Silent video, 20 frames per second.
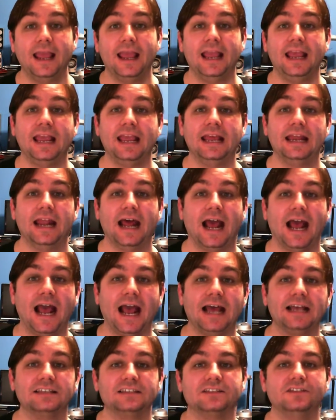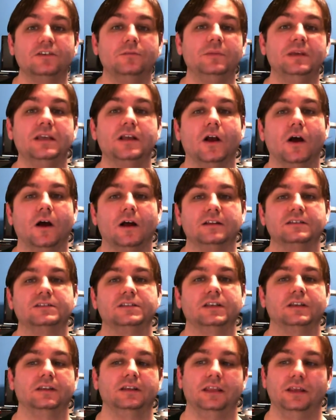it has to be
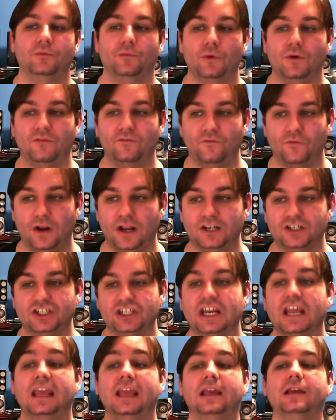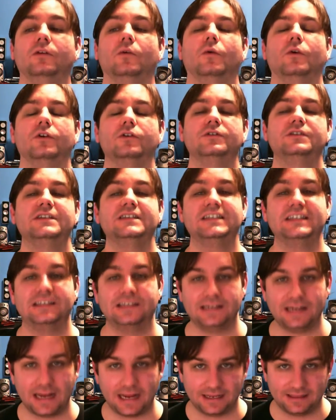constantly refreshed in order to
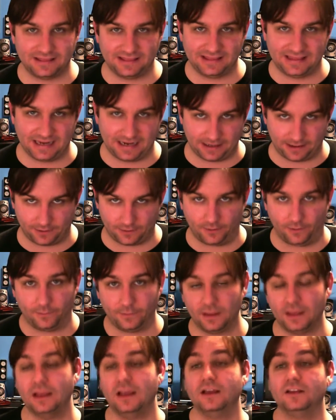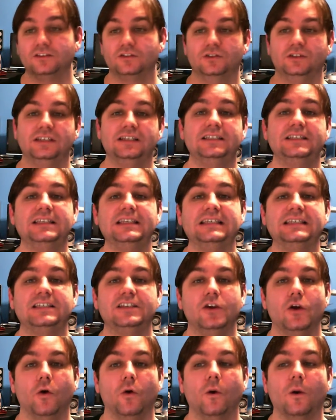stay there. So this
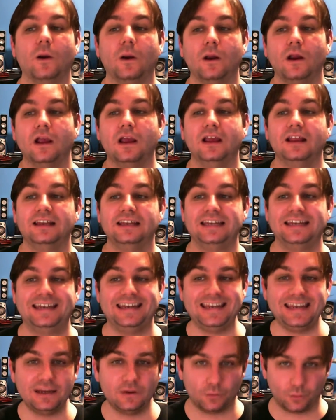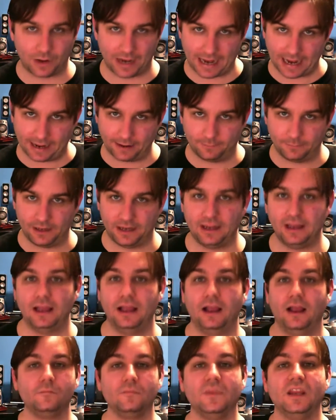is your DRAM.
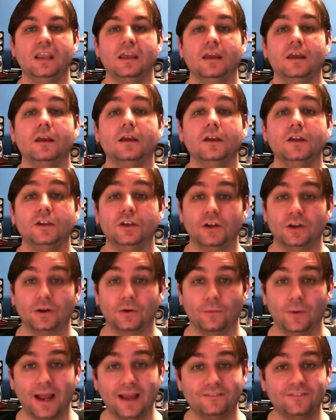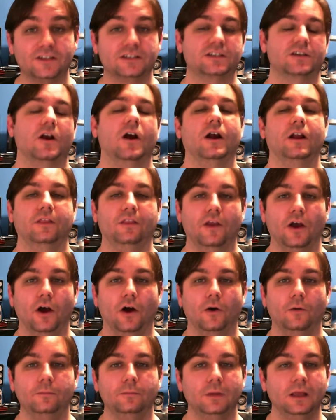Your graphics card though,